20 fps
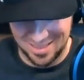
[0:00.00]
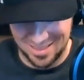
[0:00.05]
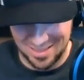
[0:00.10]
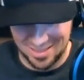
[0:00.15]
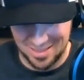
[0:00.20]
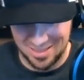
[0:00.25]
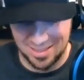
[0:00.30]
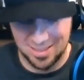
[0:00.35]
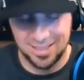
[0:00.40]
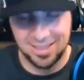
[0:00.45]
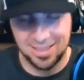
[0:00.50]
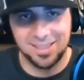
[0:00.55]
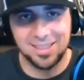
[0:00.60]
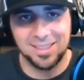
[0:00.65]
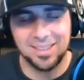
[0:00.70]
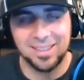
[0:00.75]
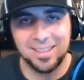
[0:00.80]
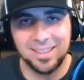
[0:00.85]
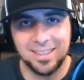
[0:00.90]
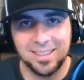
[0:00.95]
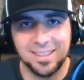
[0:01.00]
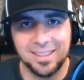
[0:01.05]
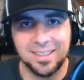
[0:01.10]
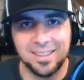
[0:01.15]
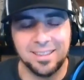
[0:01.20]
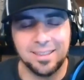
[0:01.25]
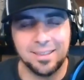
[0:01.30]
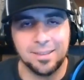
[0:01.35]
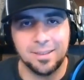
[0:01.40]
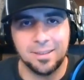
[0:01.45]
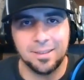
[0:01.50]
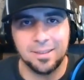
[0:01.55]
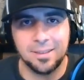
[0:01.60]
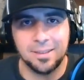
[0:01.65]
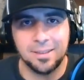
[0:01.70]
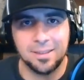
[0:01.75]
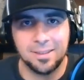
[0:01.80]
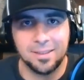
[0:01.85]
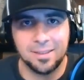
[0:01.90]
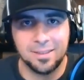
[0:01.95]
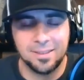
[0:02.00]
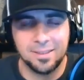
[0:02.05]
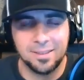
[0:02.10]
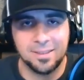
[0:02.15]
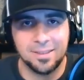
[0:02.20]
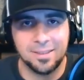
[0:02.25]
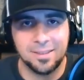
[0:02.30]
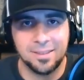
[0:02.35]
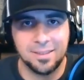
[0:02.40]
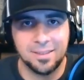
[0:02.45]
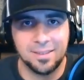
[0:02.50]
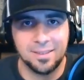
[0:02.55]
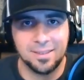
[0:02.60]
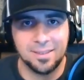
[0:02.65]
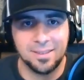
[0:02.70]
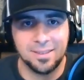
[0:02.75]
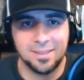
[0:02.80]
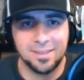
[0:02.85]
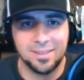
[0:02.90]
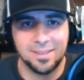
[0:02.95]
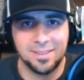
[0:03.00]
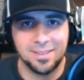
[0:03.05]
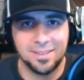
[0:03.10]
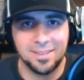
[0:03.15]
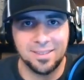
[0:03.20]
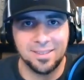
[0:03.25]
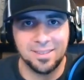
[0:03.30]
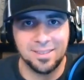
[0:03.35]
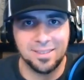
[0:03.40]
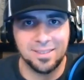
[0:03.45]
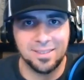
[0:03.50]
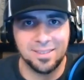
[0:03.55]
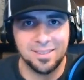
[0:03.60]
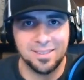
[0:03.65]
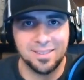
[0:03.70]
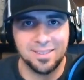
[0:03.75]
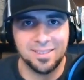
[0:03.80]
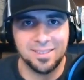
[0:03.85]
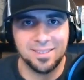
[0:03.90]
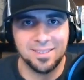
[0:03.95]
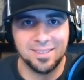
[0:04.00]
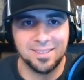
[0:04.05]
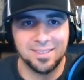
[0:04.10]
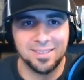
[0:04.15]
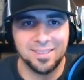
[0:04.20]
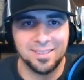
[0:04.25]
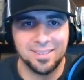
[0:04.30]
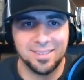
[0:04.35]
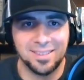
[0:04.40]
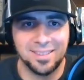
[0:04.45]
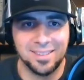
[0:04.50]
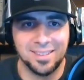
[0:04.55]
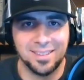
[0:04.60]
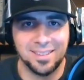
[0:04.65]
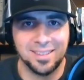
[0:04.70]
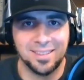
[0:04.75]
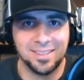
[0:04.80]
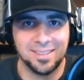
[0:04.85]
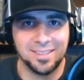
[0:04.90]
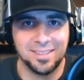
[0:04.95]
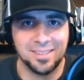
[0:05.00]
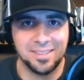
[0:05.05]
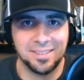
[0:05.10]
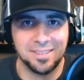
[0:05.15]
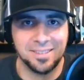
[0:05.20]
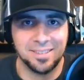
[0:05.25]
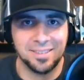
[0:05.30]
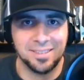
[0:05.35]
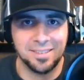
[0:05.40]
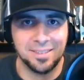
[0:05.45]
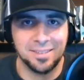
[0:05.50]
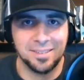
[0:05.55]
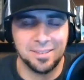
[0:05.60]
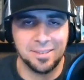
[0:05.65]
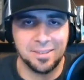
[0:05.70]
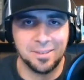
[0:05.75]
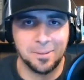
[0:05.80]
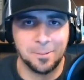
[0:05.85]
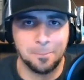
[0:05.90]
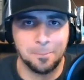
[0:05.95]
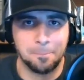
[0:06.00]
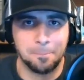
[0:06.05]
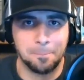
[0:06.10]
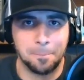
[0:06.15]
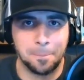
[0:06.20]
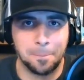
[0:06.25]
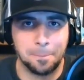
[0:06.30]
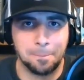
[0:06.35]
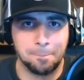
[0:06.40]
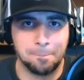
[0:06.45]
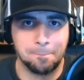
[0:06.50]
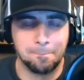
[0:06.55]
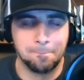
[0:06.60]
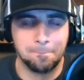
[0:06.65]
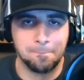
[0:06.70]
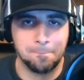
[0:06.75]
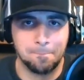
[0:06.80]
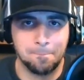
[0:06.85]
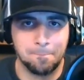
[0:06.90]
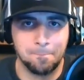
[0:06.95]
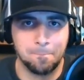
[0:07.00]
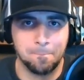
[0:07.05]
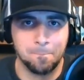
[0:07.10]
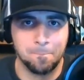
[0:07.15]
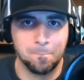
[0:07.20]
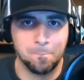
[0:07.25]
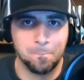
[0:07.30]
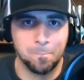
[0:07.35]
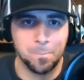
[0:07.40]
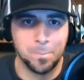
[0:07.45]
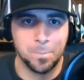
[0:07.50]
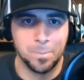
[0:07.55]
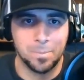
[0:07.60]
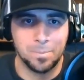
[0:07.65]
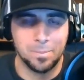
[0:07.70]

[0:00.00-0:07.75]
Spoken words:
No words are spoken by the person on screen.